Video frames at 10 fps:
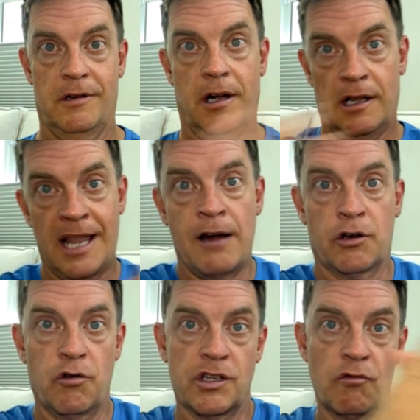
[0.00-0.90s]
allowed
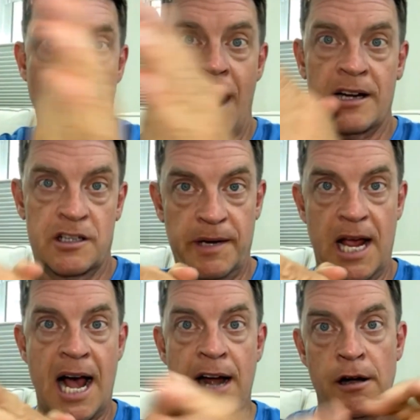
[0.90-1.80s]
Chris Rock to be
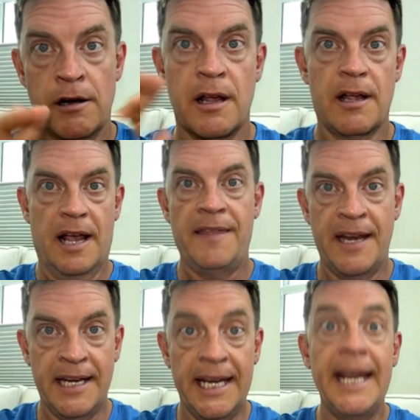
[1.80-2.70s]
hired, and then
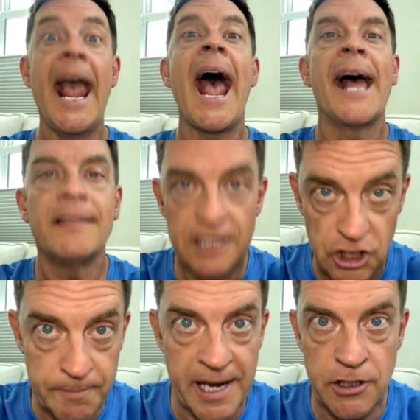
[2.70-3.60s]
he had the
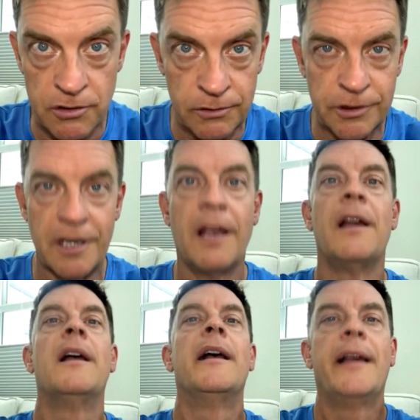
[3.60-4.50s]
specials
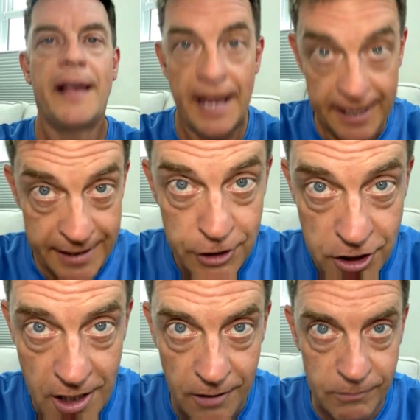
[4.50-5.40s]
and his
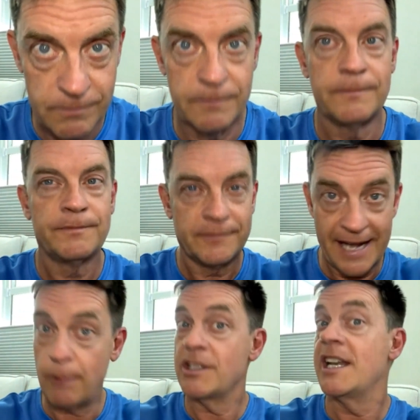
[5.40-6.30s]
show. That
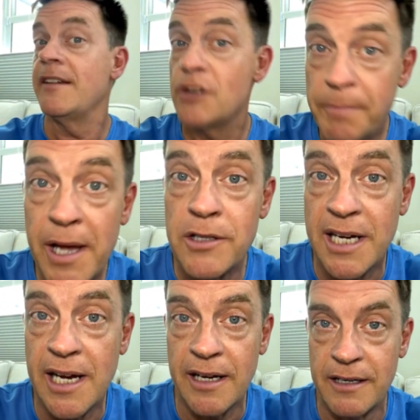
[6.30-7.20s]
was Dave Chappelle's
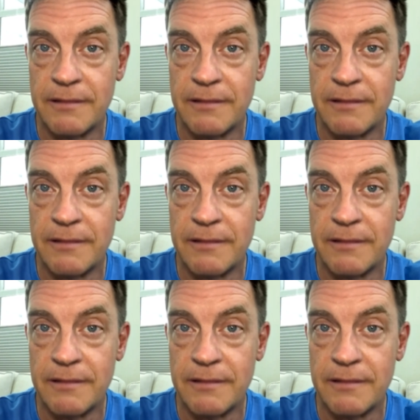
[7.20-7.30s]
gig.